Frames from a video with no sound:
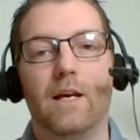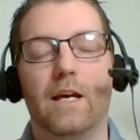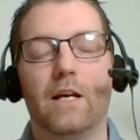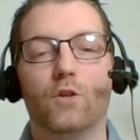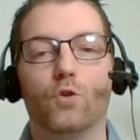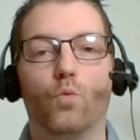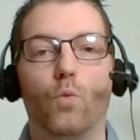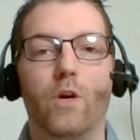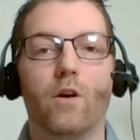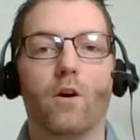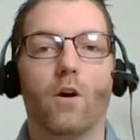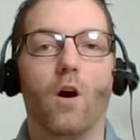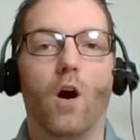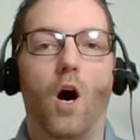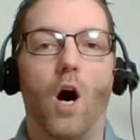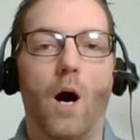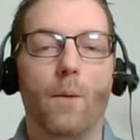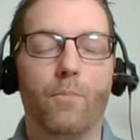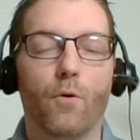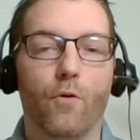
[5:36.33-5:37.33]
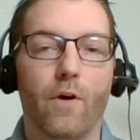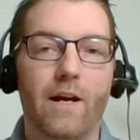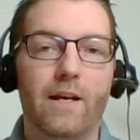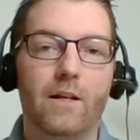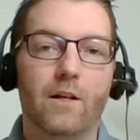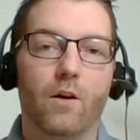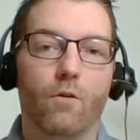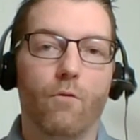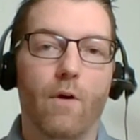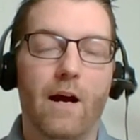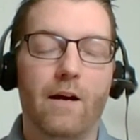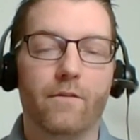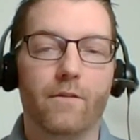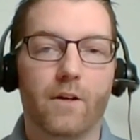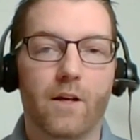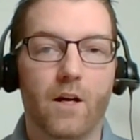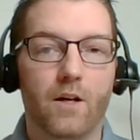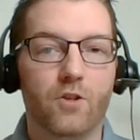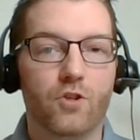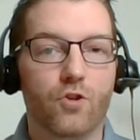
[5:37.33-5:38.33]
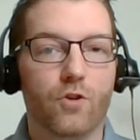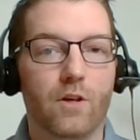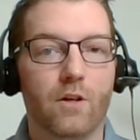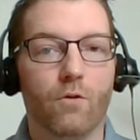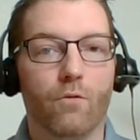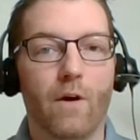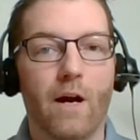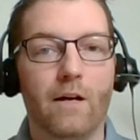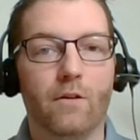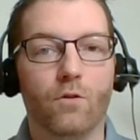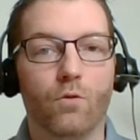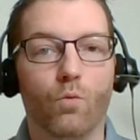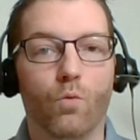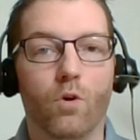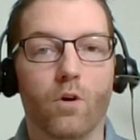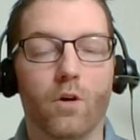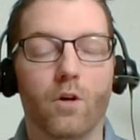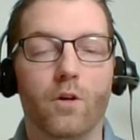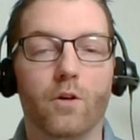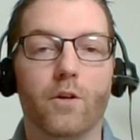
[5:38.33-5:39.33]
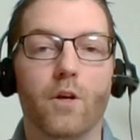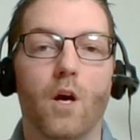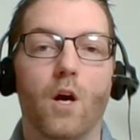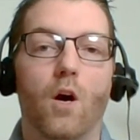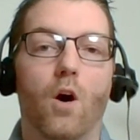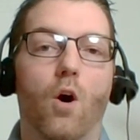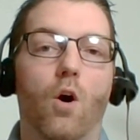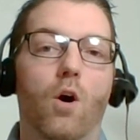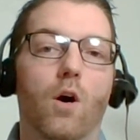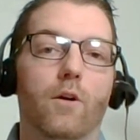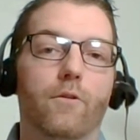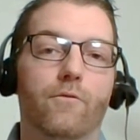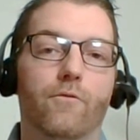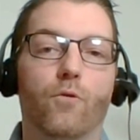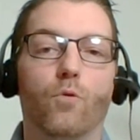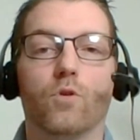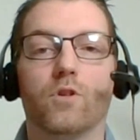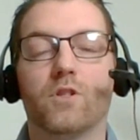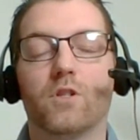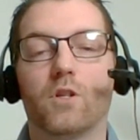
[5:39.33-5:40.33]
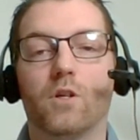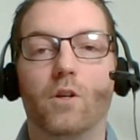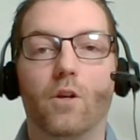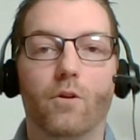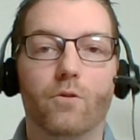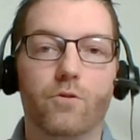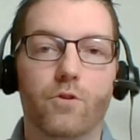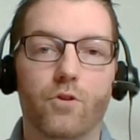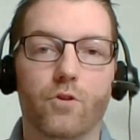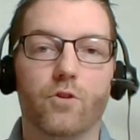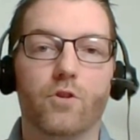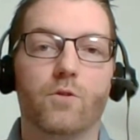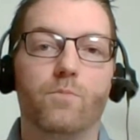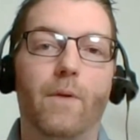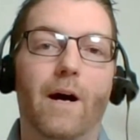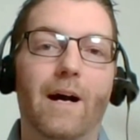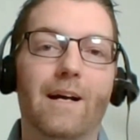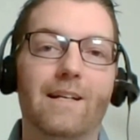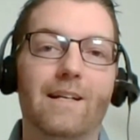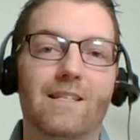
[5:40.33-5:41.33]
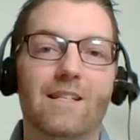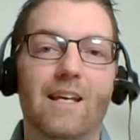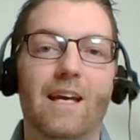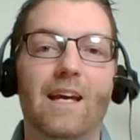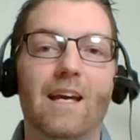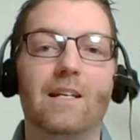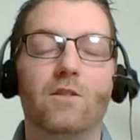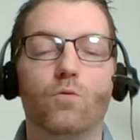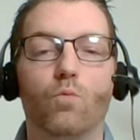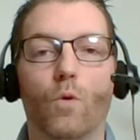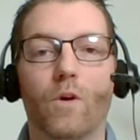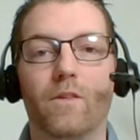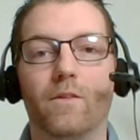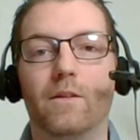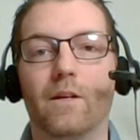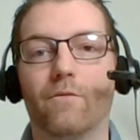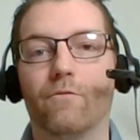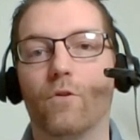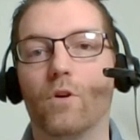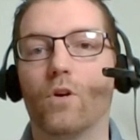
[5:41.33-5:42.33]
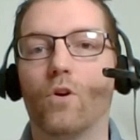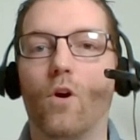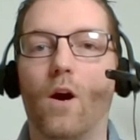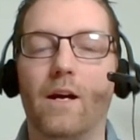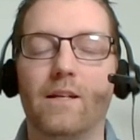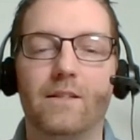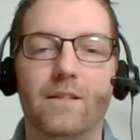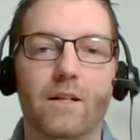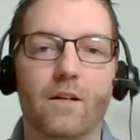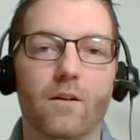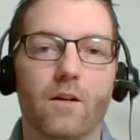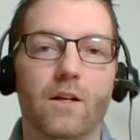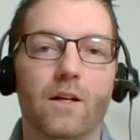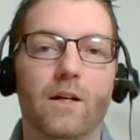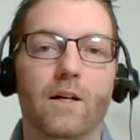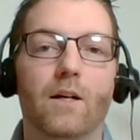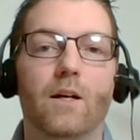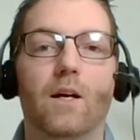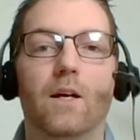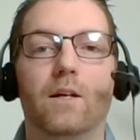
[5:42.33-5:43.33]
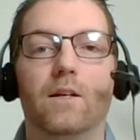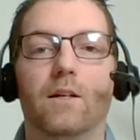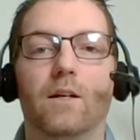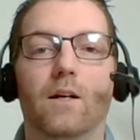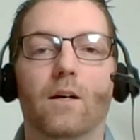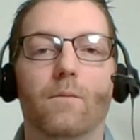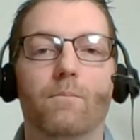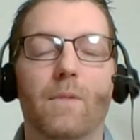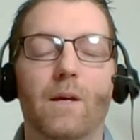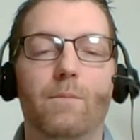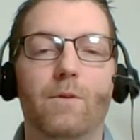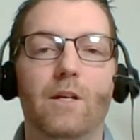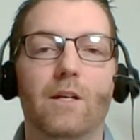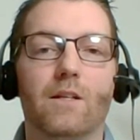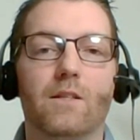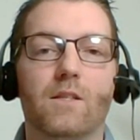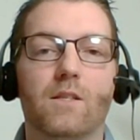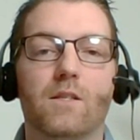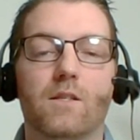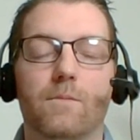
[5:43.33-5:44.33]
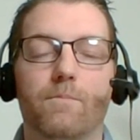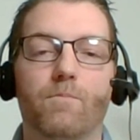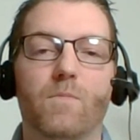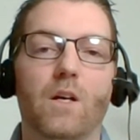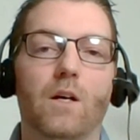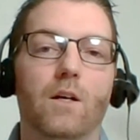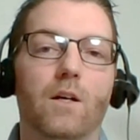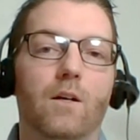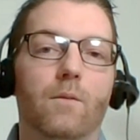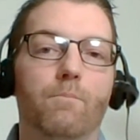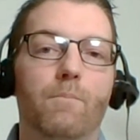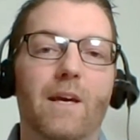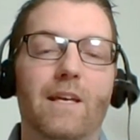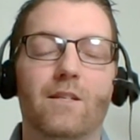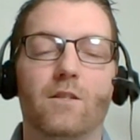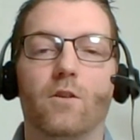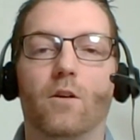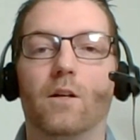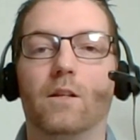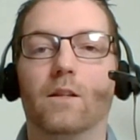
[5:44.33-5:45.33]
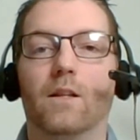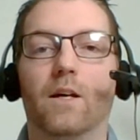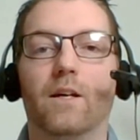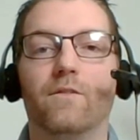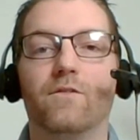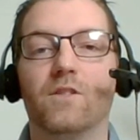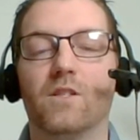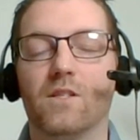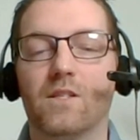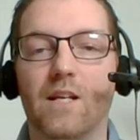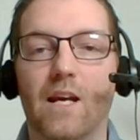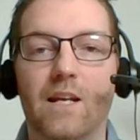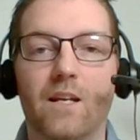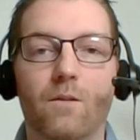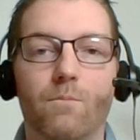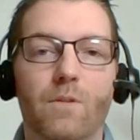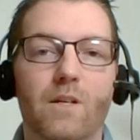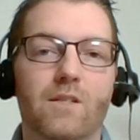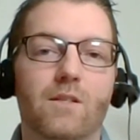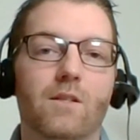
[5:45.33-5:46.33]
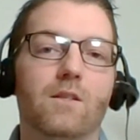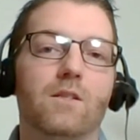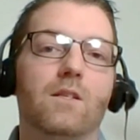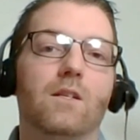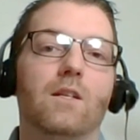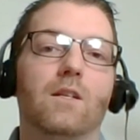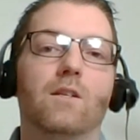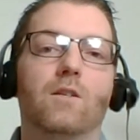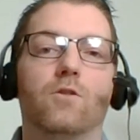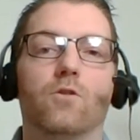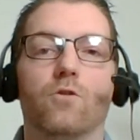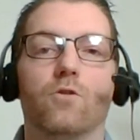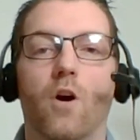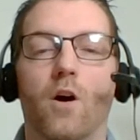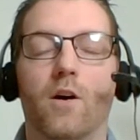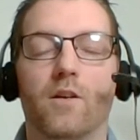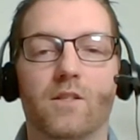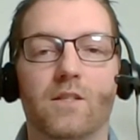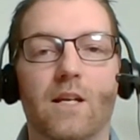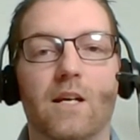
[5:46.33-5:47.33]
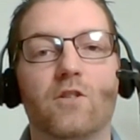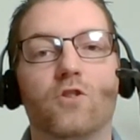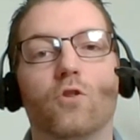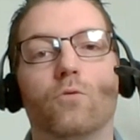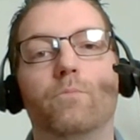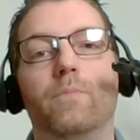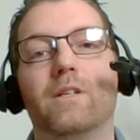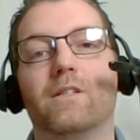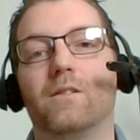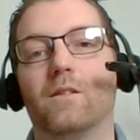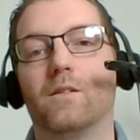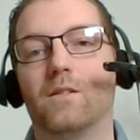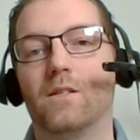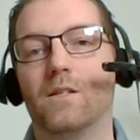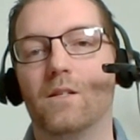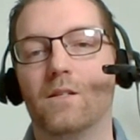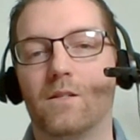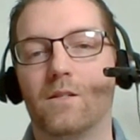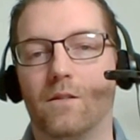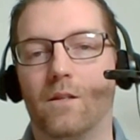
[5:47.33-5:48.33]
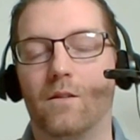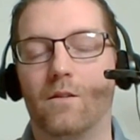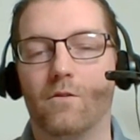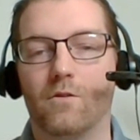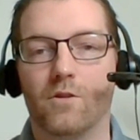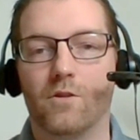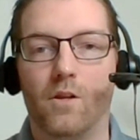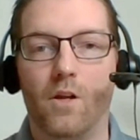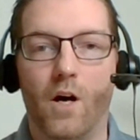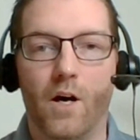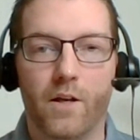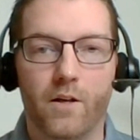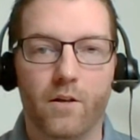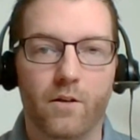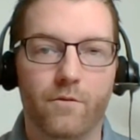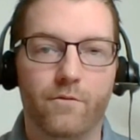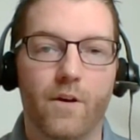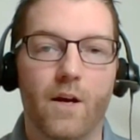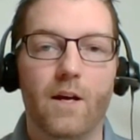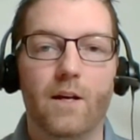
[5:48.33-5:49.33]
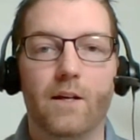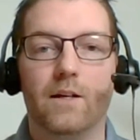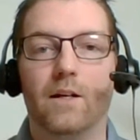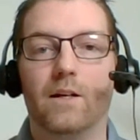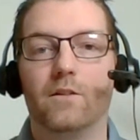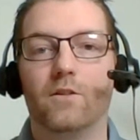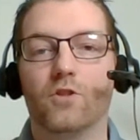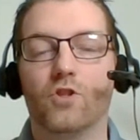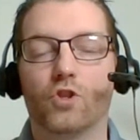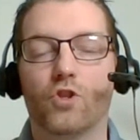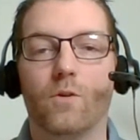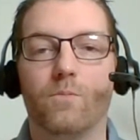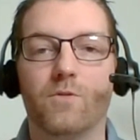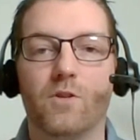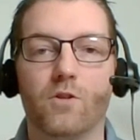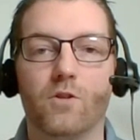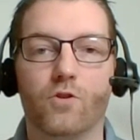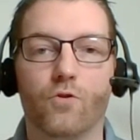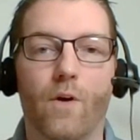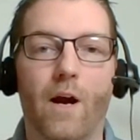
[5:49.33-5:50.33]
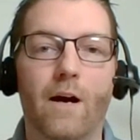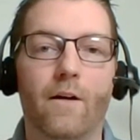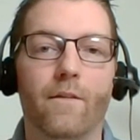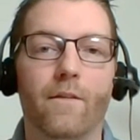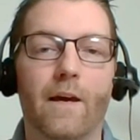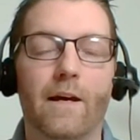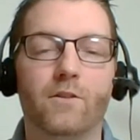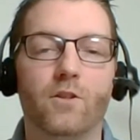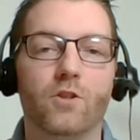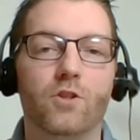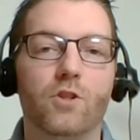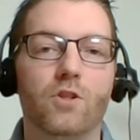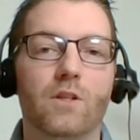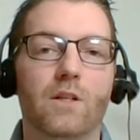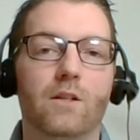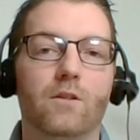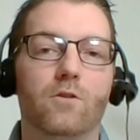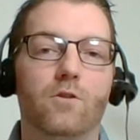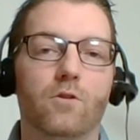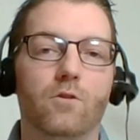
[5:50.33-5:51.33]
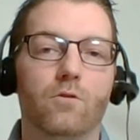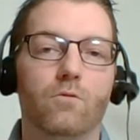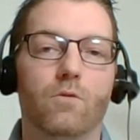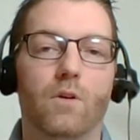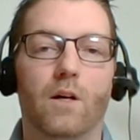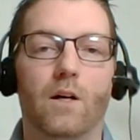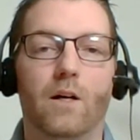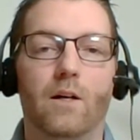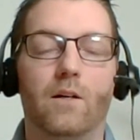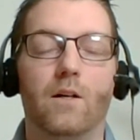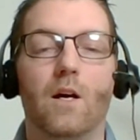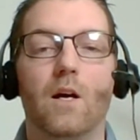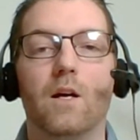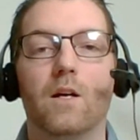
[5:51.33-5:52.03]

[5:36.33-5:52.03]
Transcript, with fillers: As we are operating around the country and around the world on forced closures by state with different criteria, uh, maybe it's um, based on life-sustaining businesses or non-essential businesses, and then there's a lot of uh, descriptions around that that you need to uh,